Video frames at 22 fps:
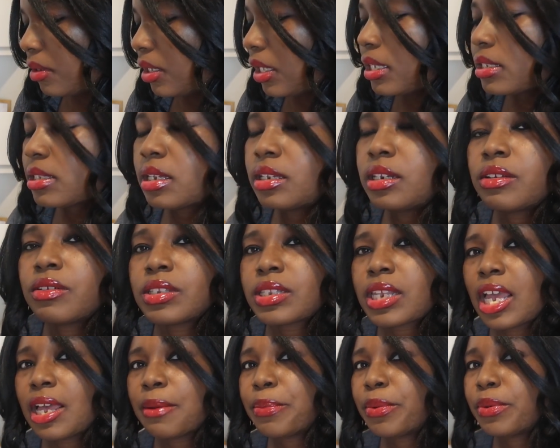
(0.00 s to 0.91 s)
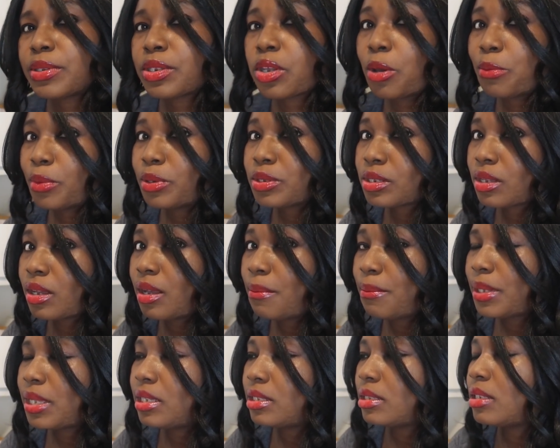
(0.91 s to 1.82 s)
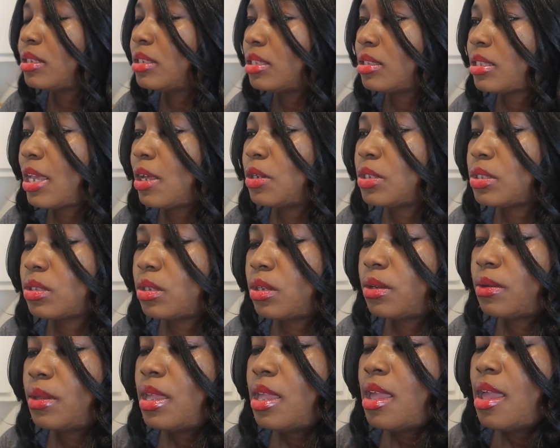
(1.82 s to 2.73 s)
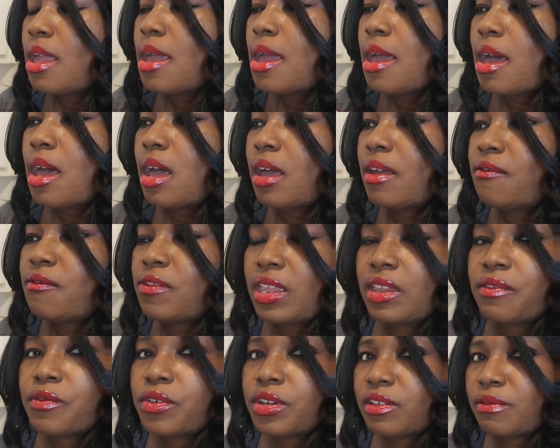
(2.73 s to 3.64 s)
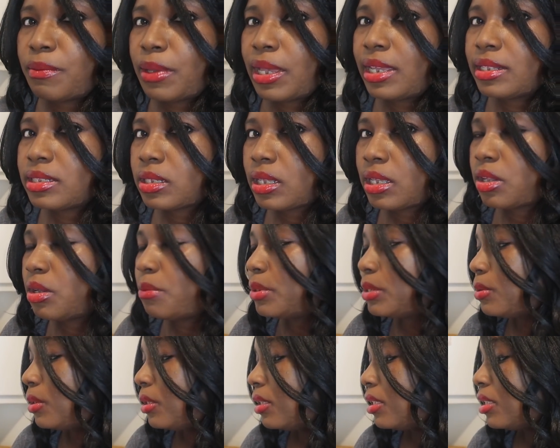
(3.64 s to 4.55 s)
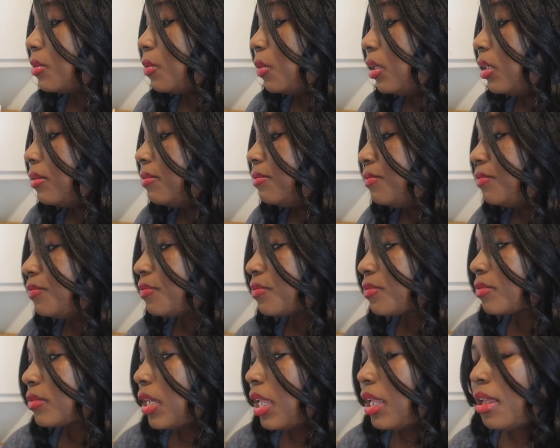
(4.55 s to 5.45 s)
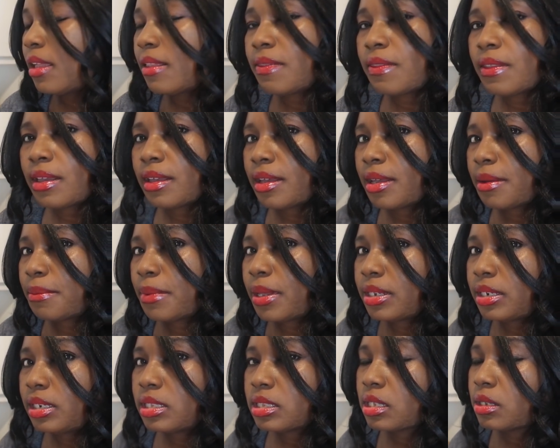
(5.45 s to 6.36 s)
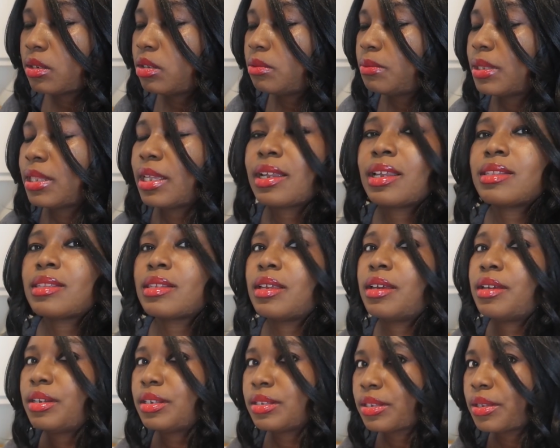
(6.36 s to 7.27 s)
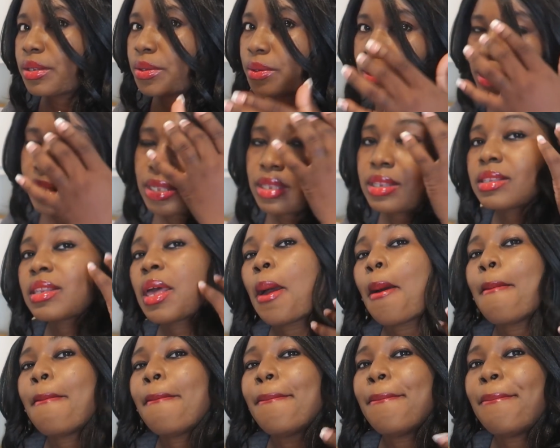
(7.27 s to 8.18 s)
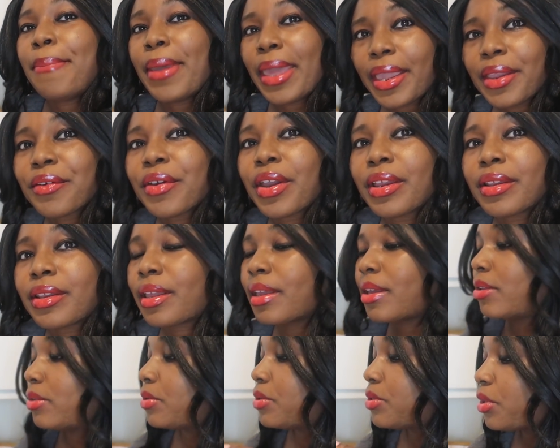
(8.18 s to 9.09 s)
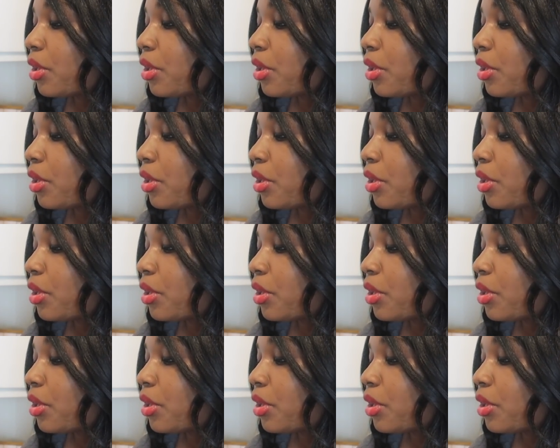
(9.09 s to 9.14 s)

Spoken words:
Yes, Honeycrisp apple is almost gone because this is also a favorite of mine. So I'll go between this one and the honeysuckle. But like I said, honeysuckle is bae right now.